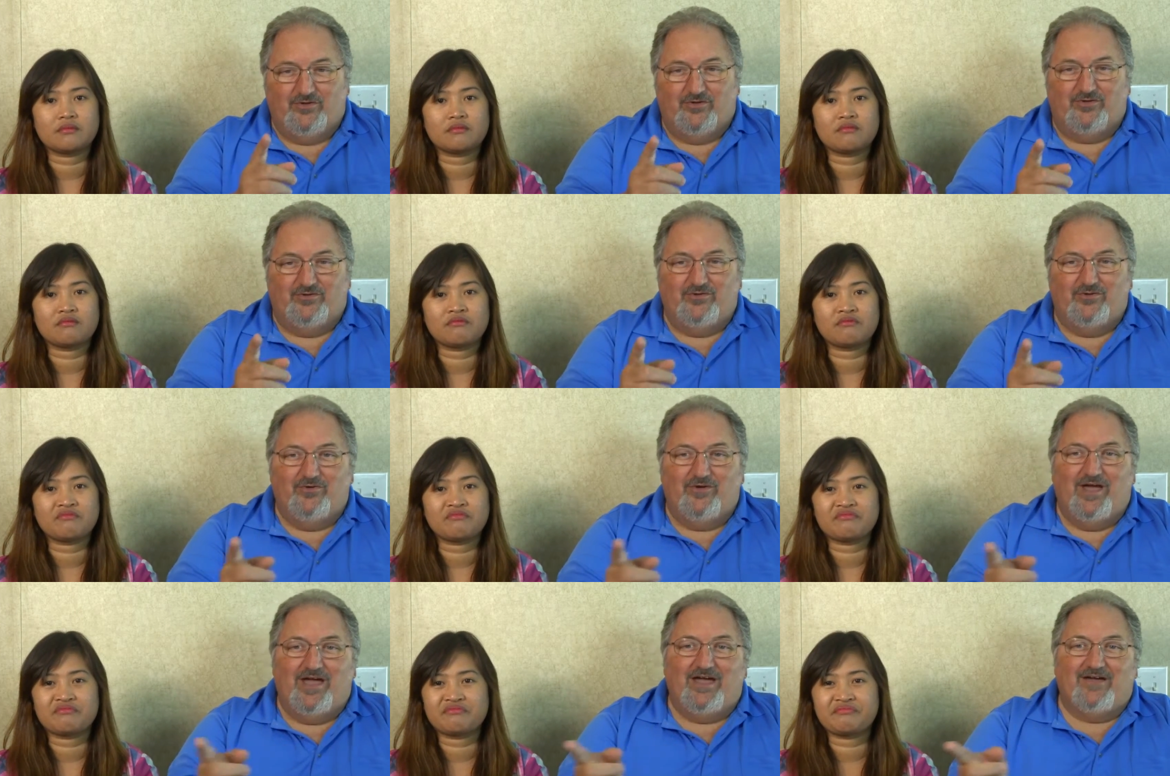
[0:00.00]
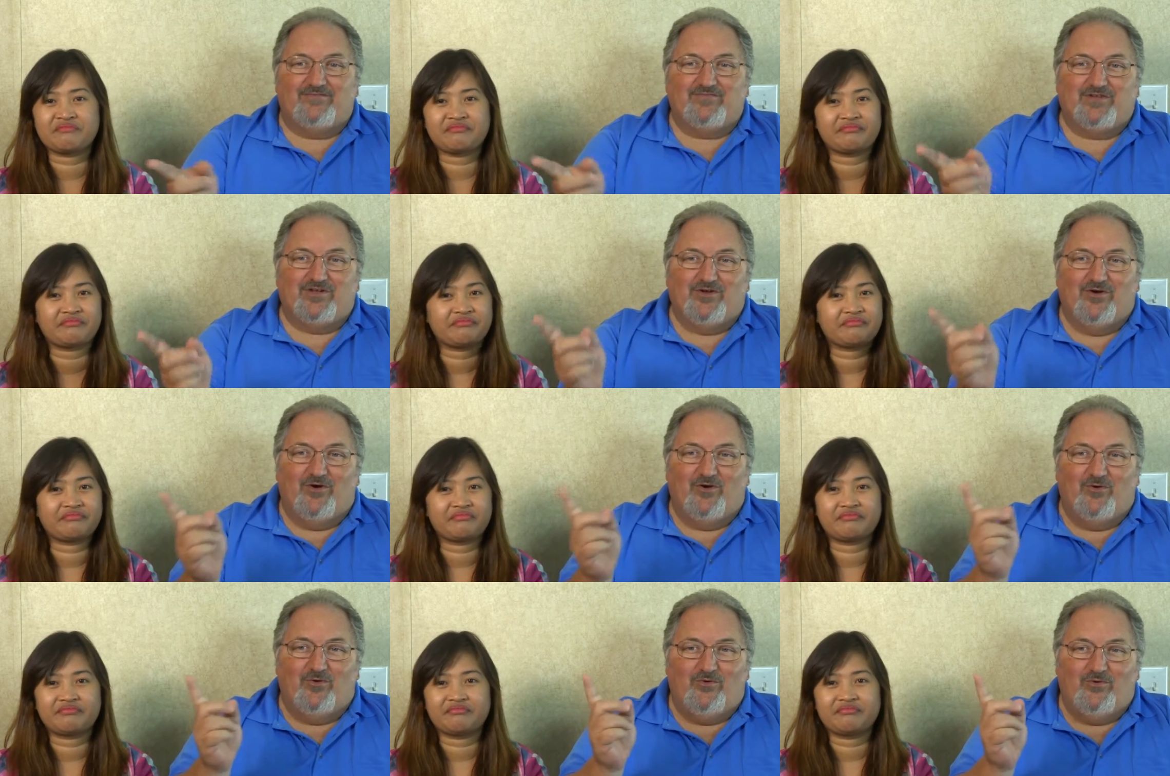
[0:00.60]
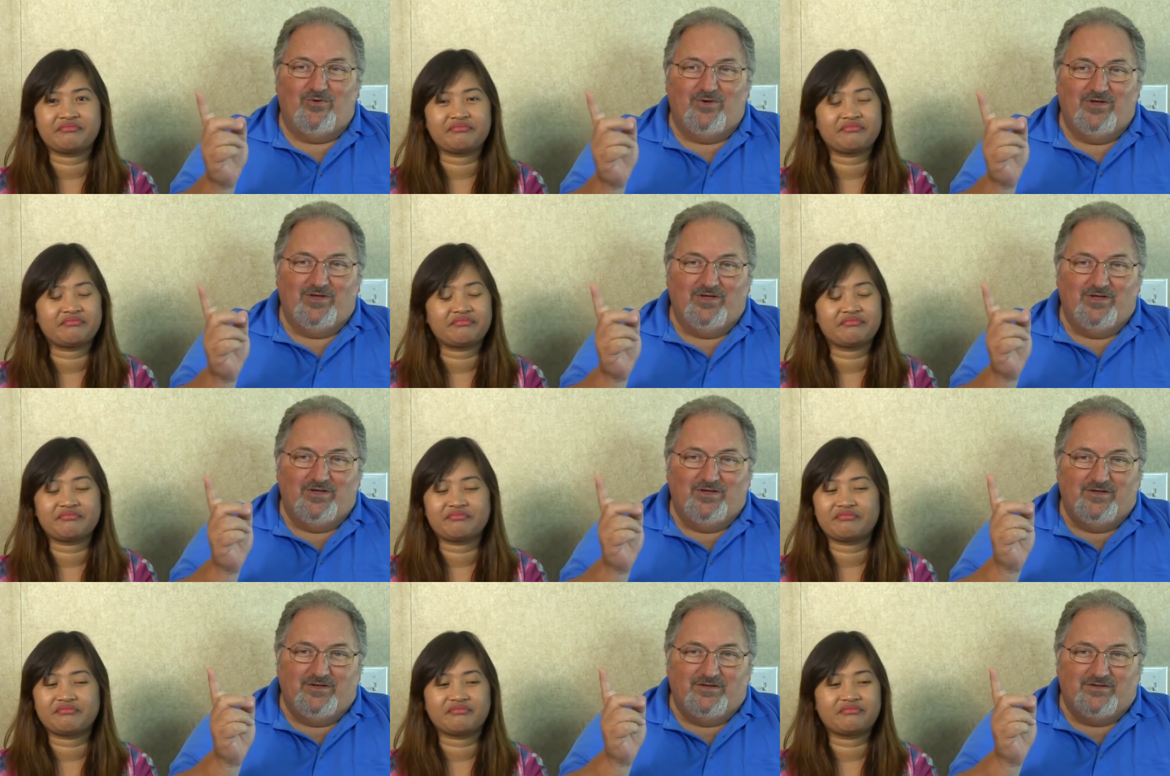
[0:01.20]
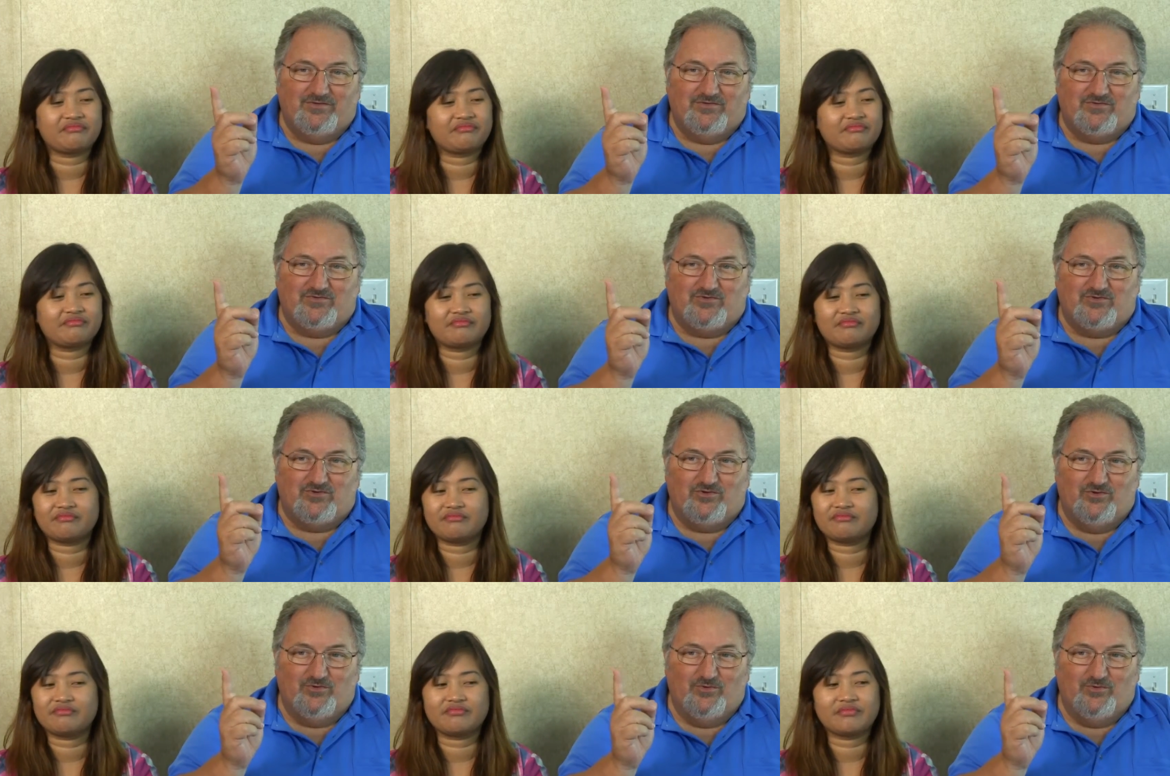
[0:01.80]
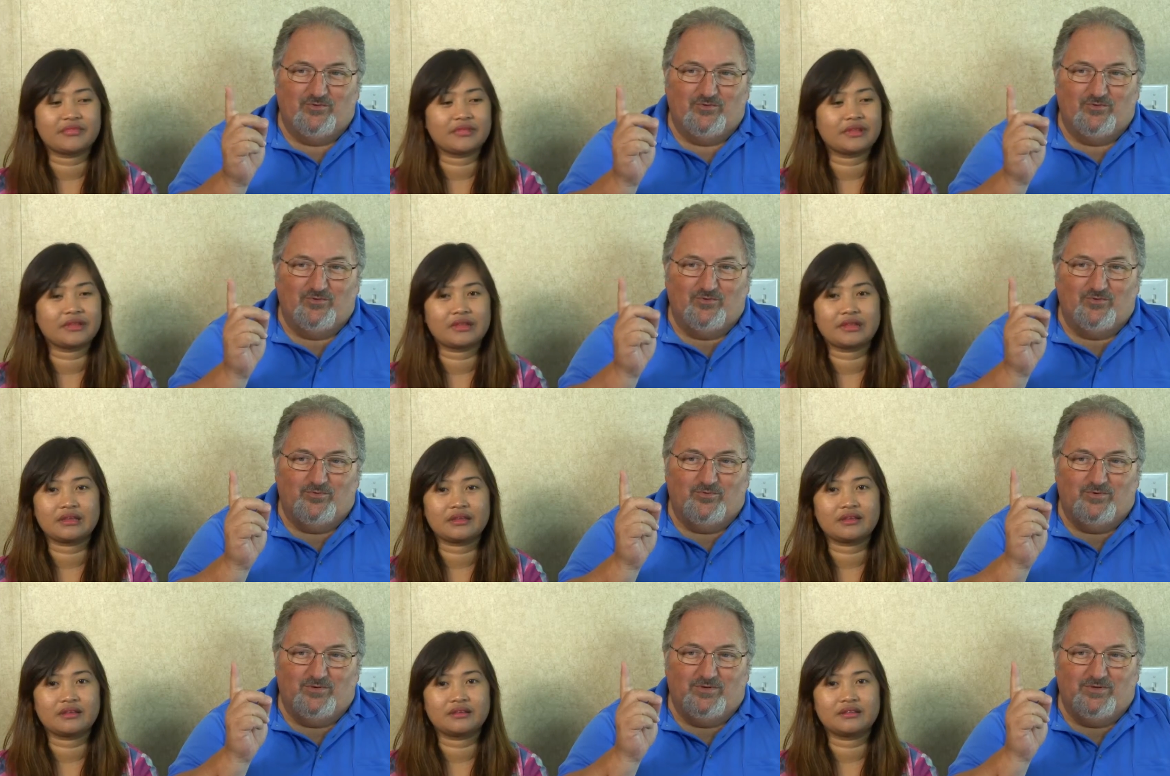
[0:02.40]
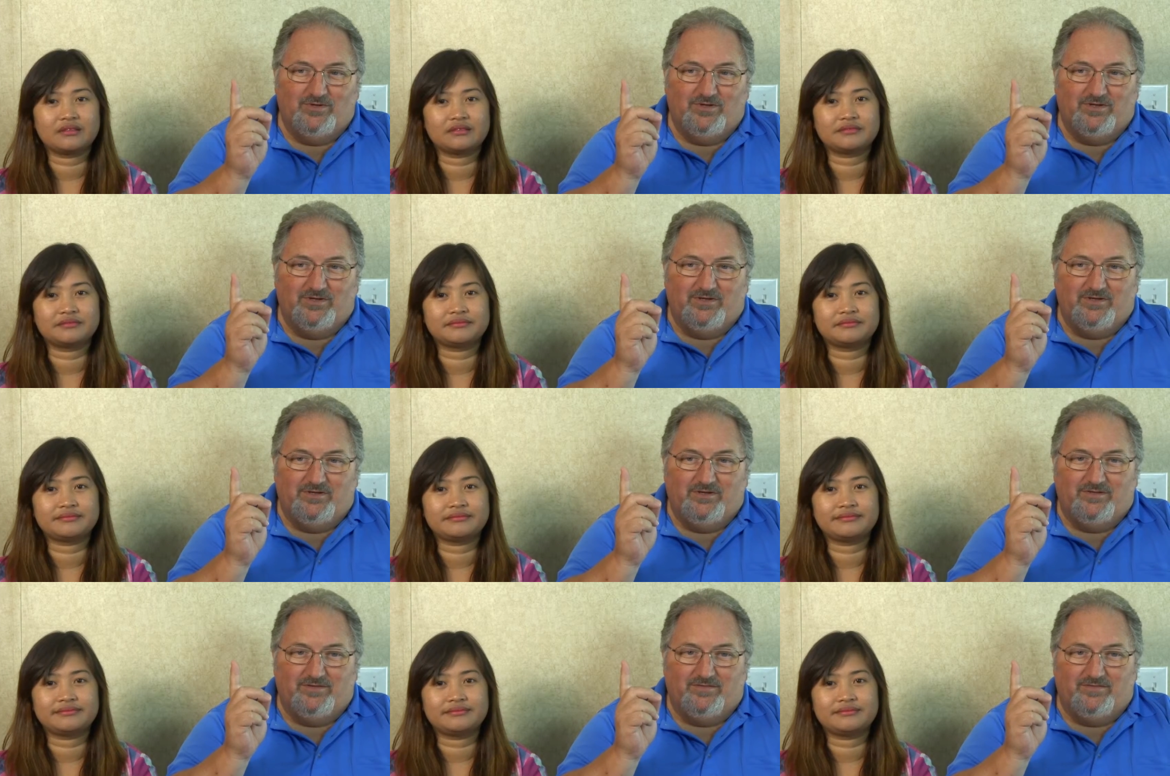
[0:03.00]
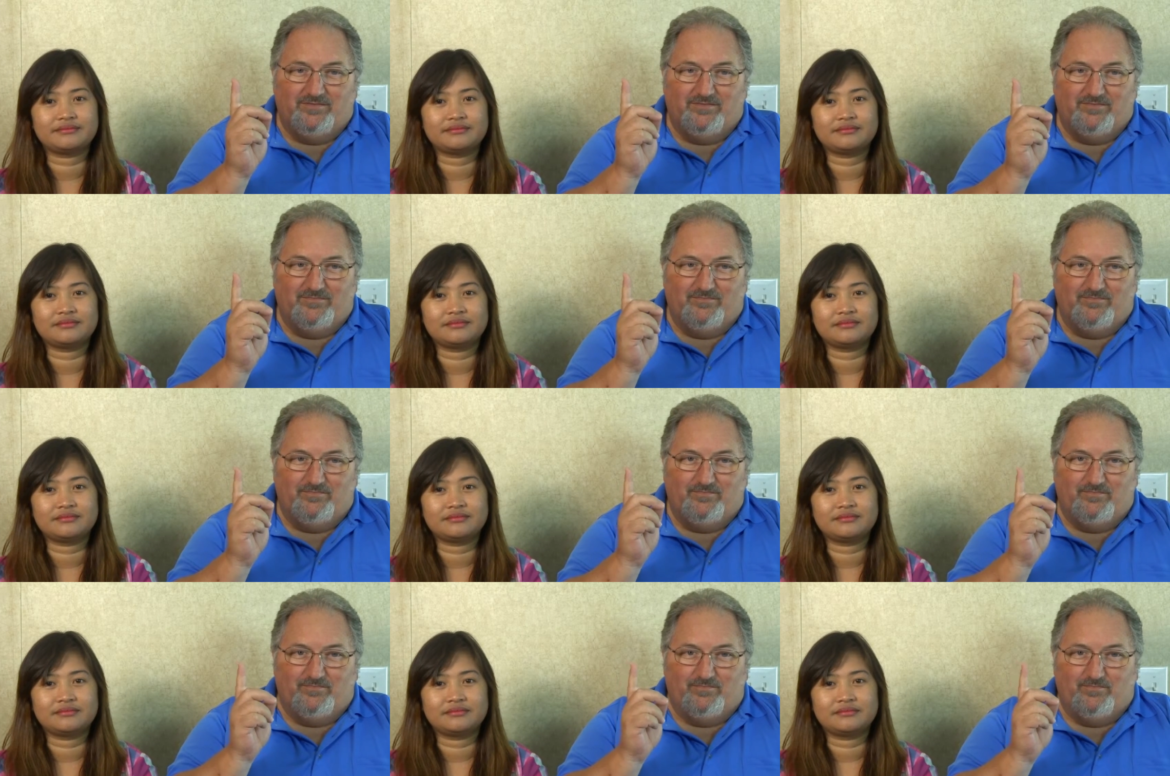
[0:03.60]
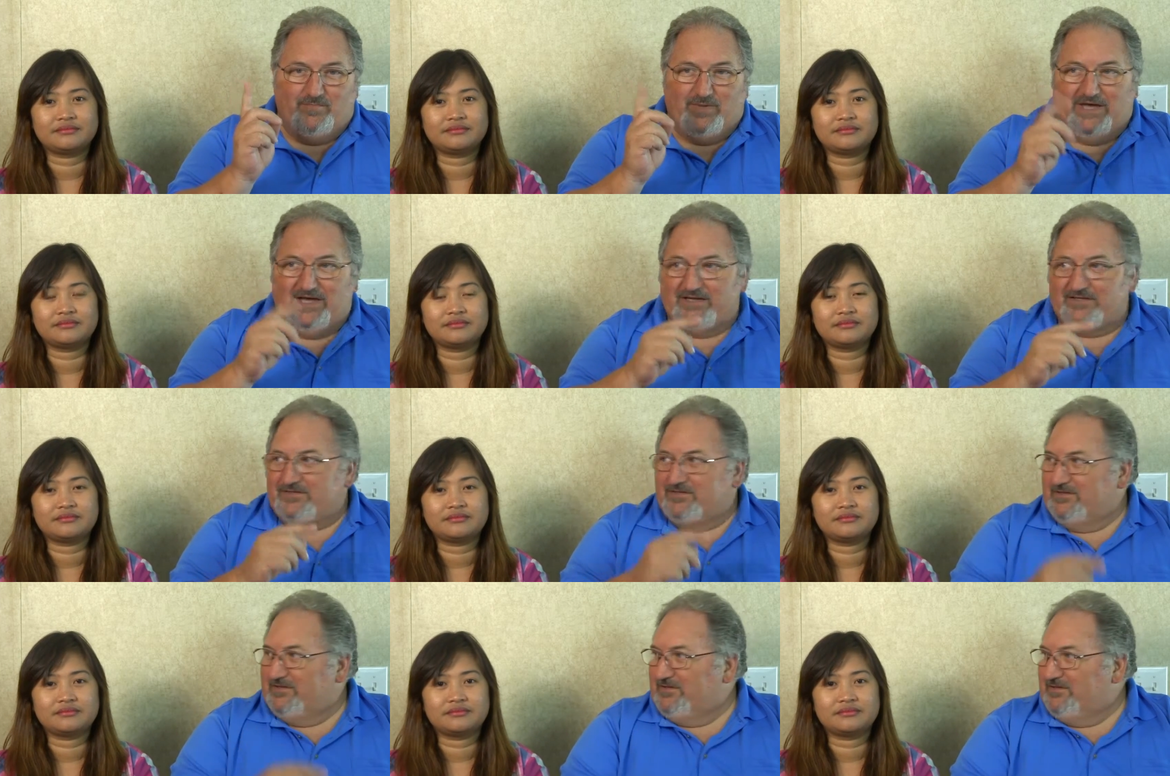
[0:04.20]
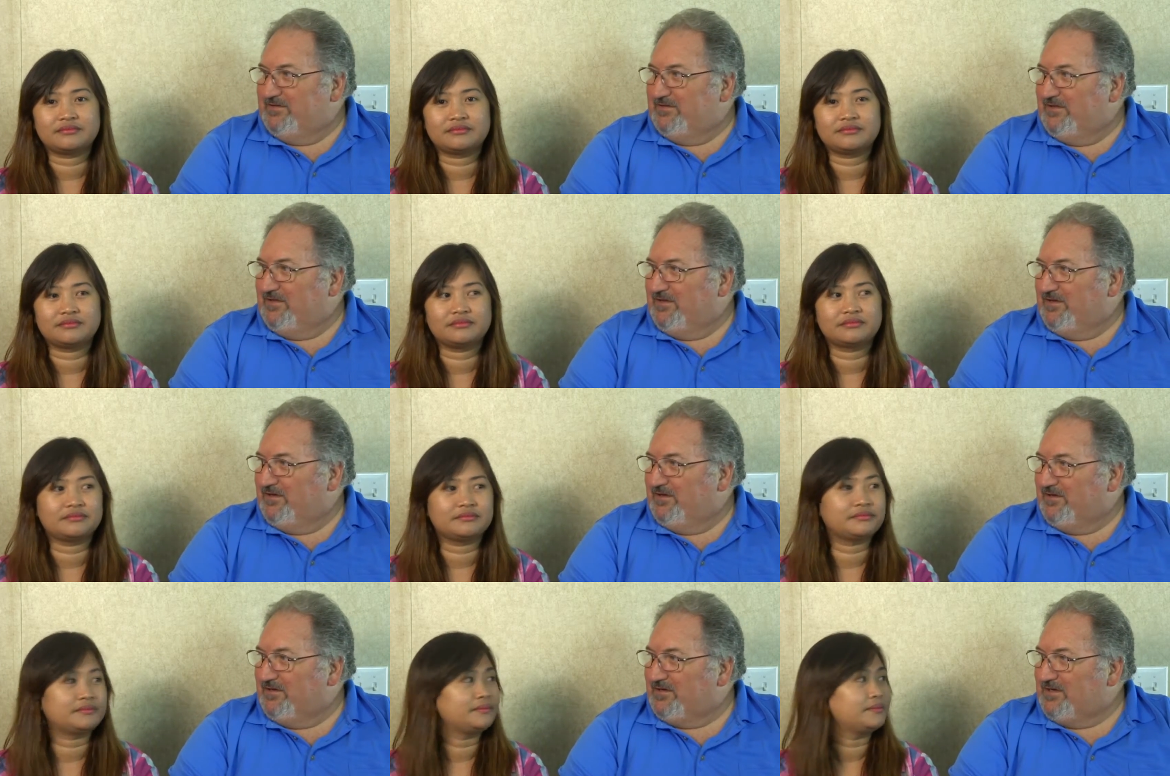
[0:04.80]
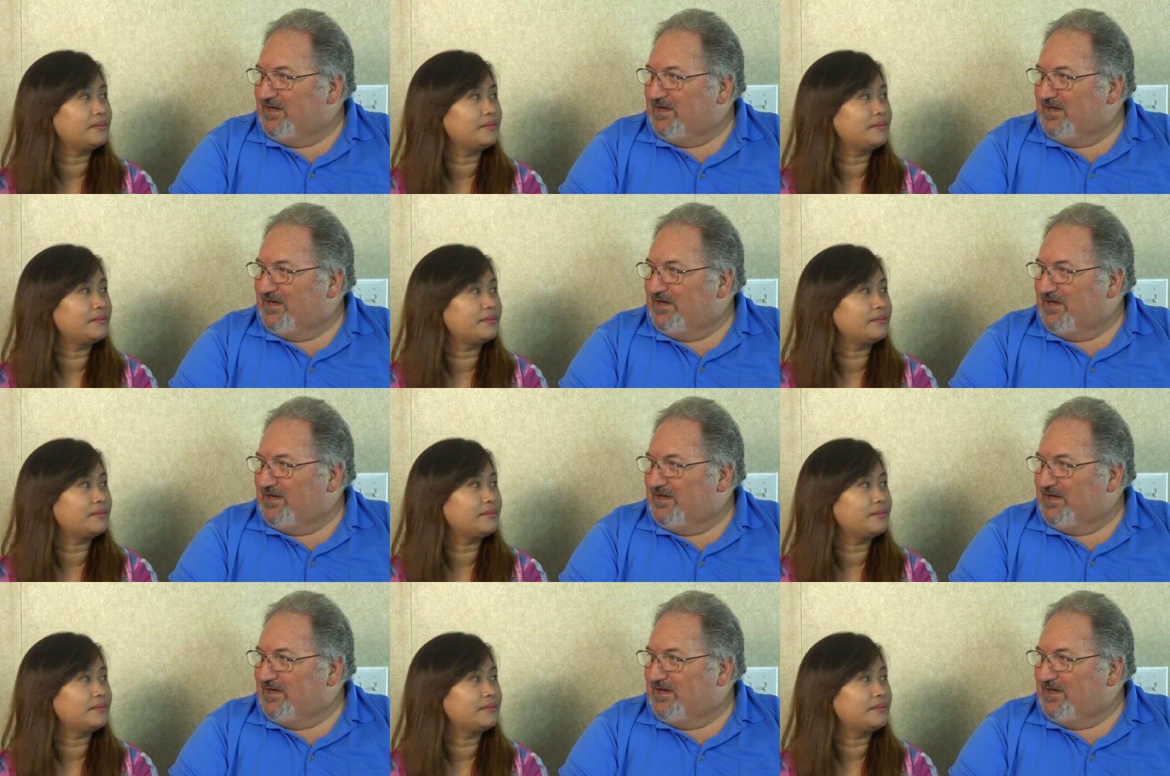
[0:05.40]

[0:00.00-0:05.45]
Speaker 1: you have to go to back to the